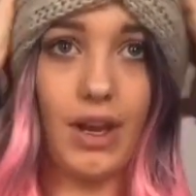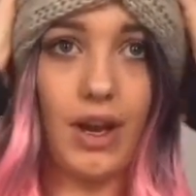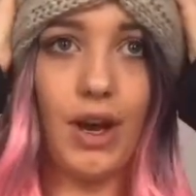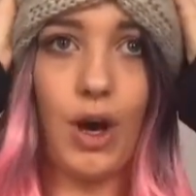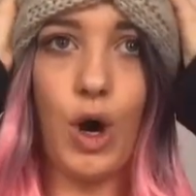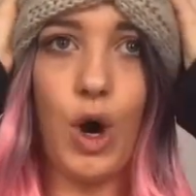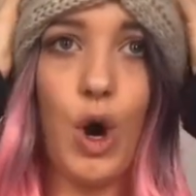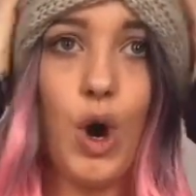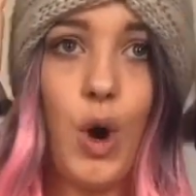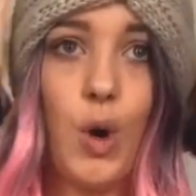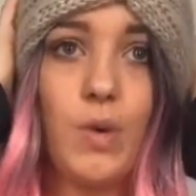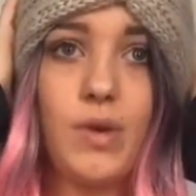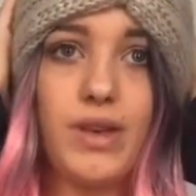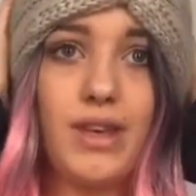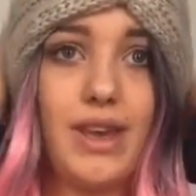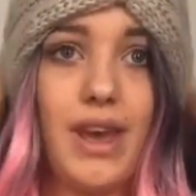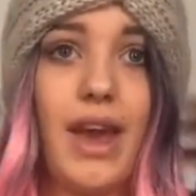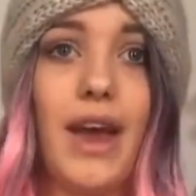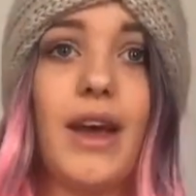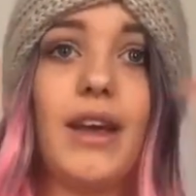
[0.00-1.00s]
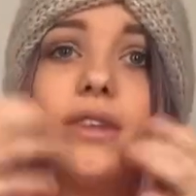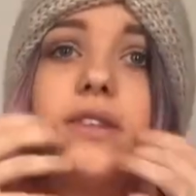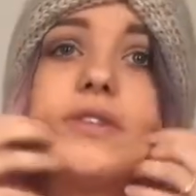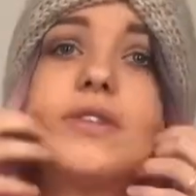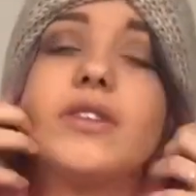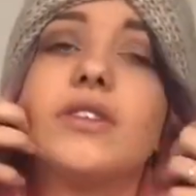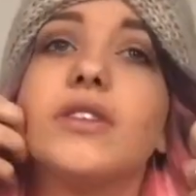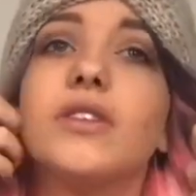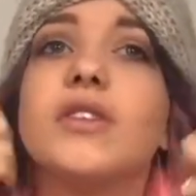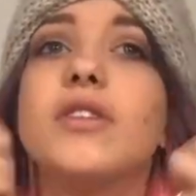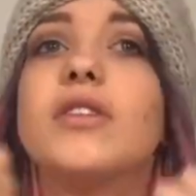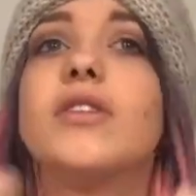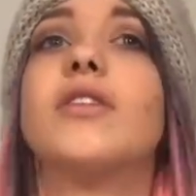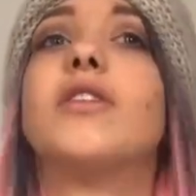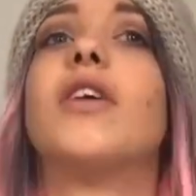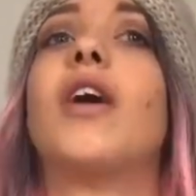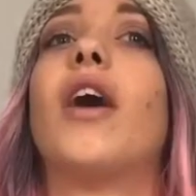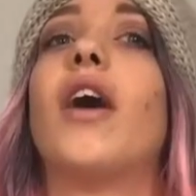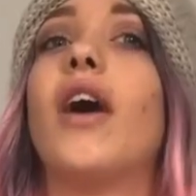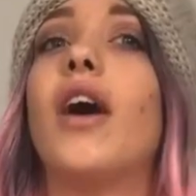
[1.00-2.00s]
Oh yes.
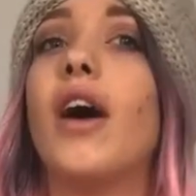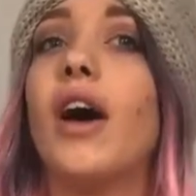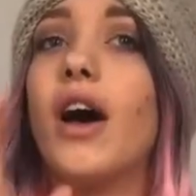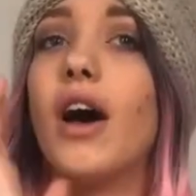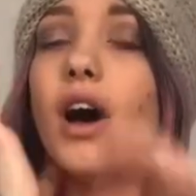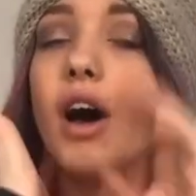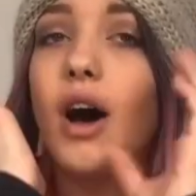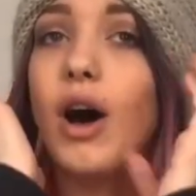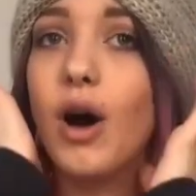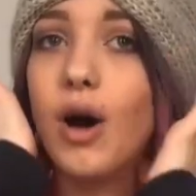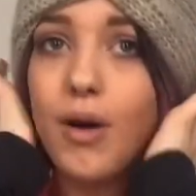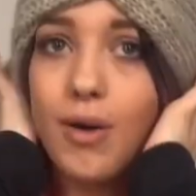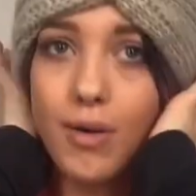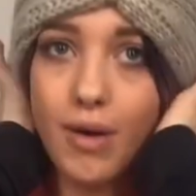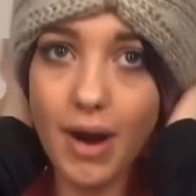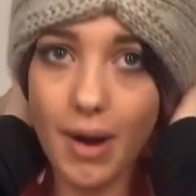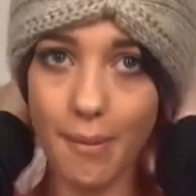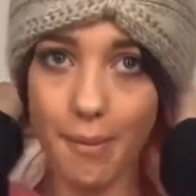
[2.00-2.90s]
Oh